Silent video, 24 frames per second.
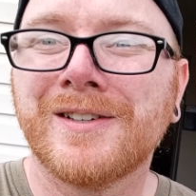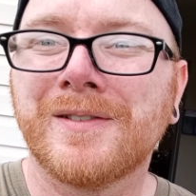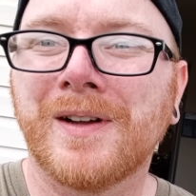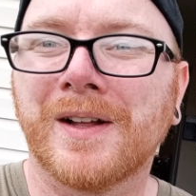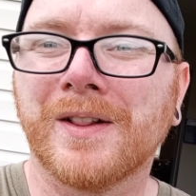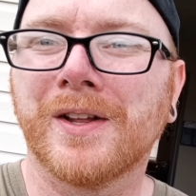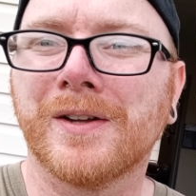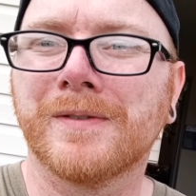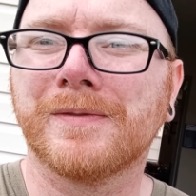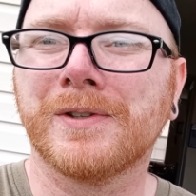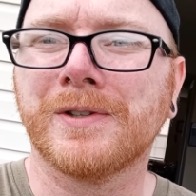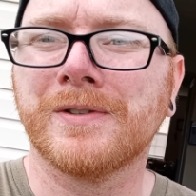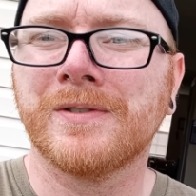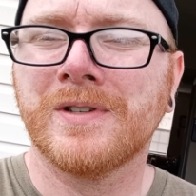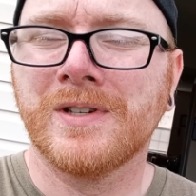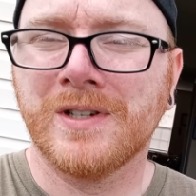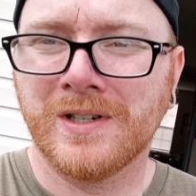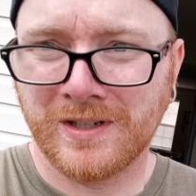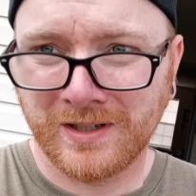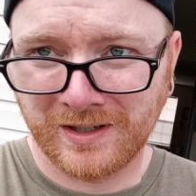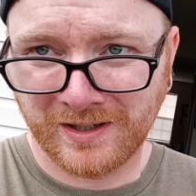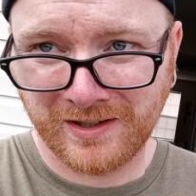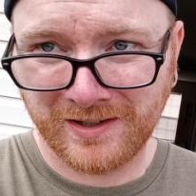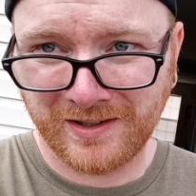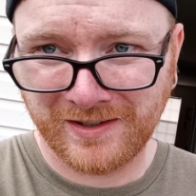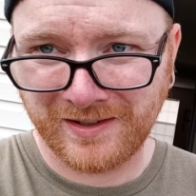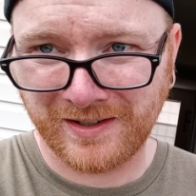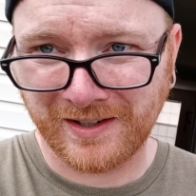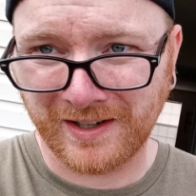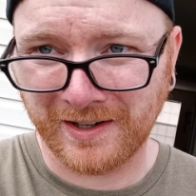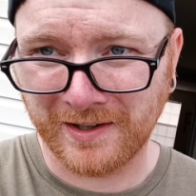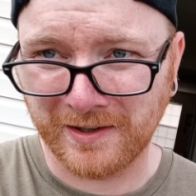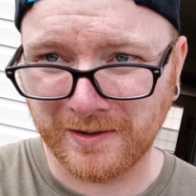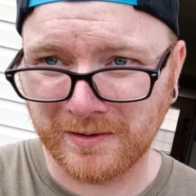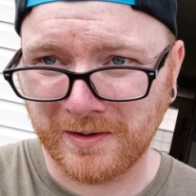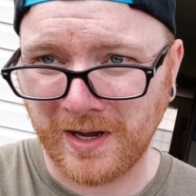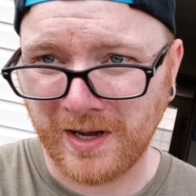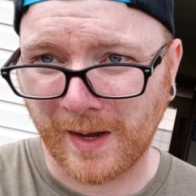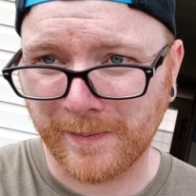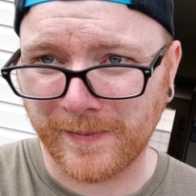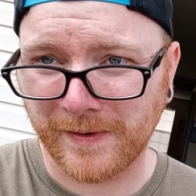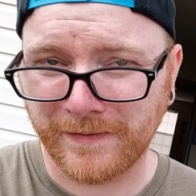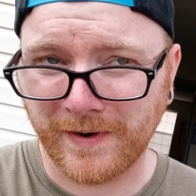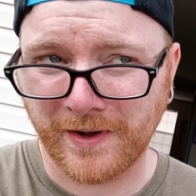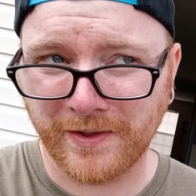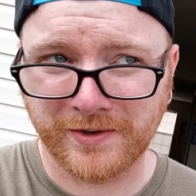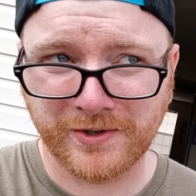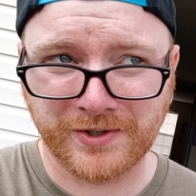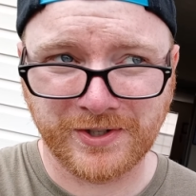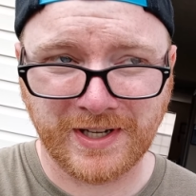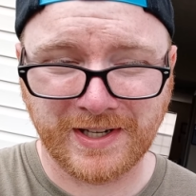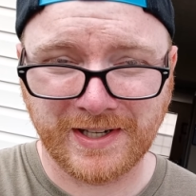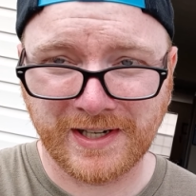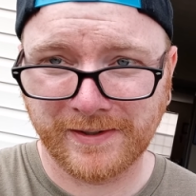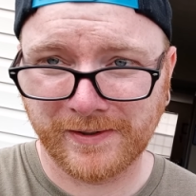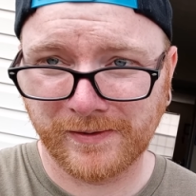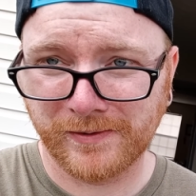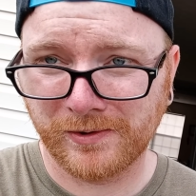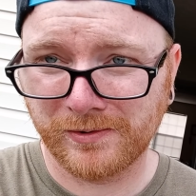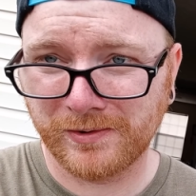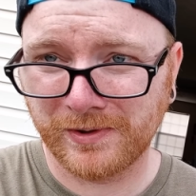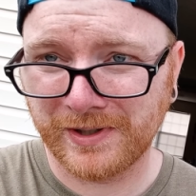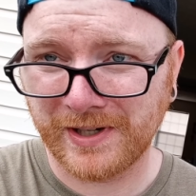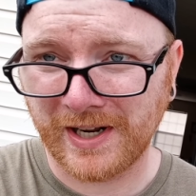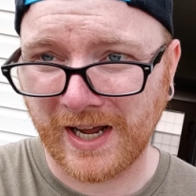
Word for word: I love you. Um, happy Father's Day, everyone.